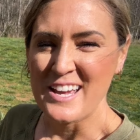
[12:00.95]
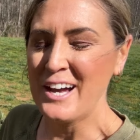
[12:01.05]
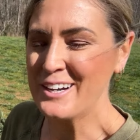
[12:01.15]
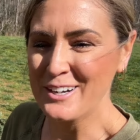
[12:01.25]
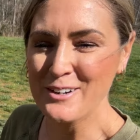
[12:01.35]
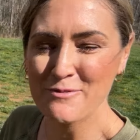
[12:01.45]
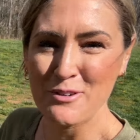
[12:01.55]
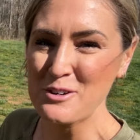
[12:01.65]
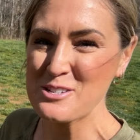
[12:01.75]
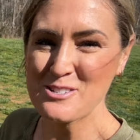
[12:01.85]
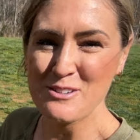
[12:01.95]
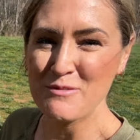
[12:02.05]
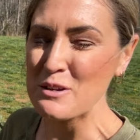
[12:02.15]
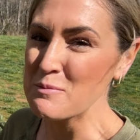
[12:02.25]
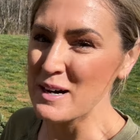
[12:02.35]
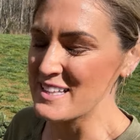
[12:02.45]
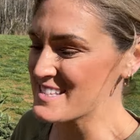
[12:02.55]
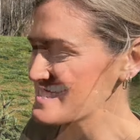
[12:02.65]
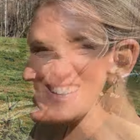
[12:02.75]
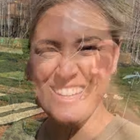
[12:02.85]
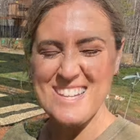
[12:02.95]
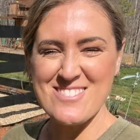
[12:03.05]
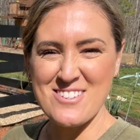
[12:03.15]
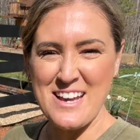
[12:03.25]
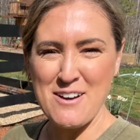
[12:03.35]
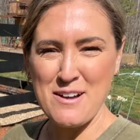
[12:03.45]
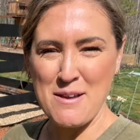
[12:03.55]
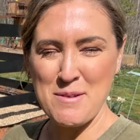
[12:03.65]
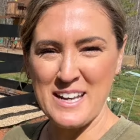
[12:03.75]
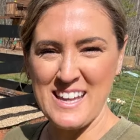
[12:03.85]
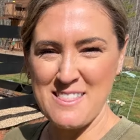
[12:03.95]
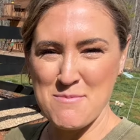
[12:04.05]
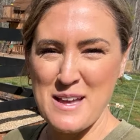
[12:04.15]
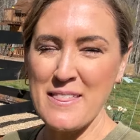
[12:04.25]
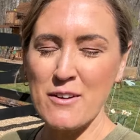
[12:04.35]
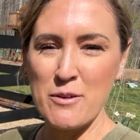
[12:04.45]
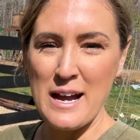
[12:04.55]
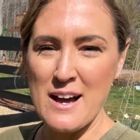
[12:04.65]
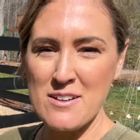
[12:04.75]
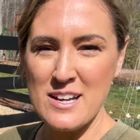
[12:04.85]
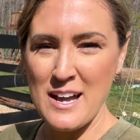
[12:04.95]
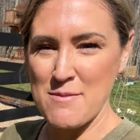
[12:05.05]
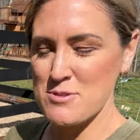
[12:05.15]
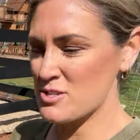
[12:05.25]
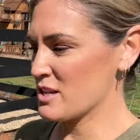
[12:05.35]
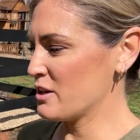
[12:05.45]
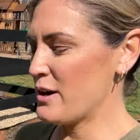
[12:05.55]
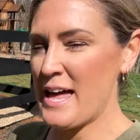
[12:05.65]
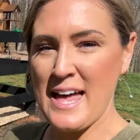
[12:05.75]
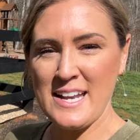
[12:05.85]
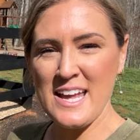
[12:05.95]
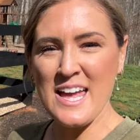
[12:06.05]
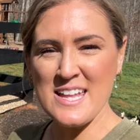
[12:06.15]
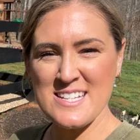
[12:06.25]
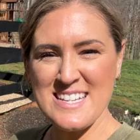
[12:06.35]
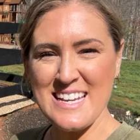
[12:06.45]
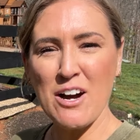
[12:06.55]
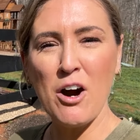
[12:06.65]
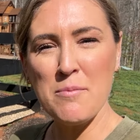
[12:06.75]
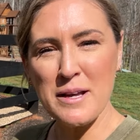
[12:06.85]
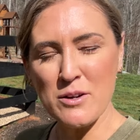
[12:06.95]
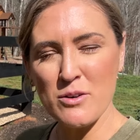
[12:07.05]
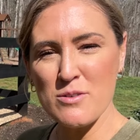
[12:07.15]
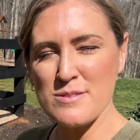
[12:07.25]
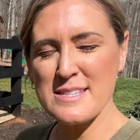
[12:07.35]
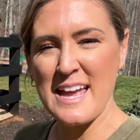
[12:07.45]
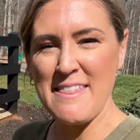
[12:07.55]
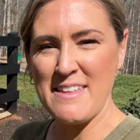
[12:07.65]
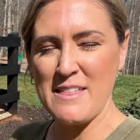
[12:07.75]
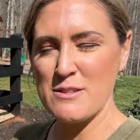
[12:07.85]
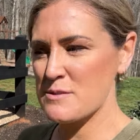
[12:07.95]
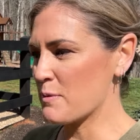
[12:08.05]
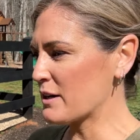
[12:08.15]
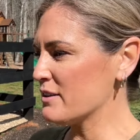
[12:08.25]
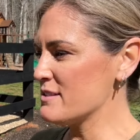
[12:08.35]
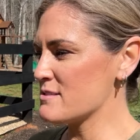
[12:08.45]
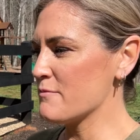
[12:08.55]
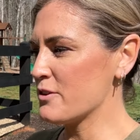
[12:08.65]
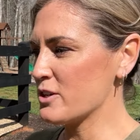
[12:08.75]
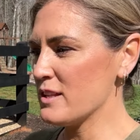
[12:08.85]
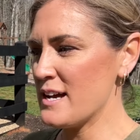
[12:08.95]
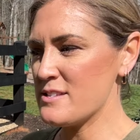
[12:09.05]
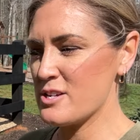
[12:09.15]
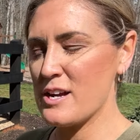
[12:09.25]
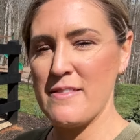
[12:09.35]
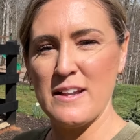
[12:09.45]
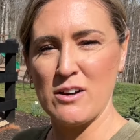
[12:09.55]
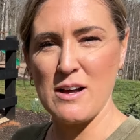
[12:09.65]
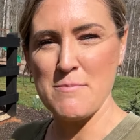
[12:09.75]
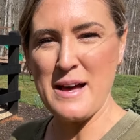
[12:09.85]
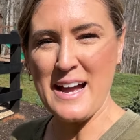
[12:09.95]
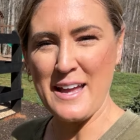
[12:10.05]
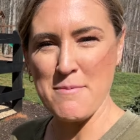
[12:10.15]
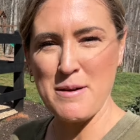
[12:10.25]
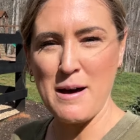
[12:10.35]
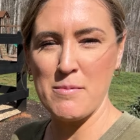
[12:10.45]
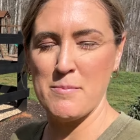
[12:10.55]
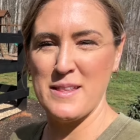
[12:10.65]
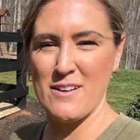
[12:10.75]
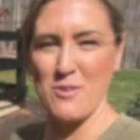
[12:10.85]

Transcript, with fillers: there for just a few months. So now I'm going to get them in the ground. I am just going to go ahead and dig all my holes and then sprinkle in some fertilizer, and then I'll come back and pop them in the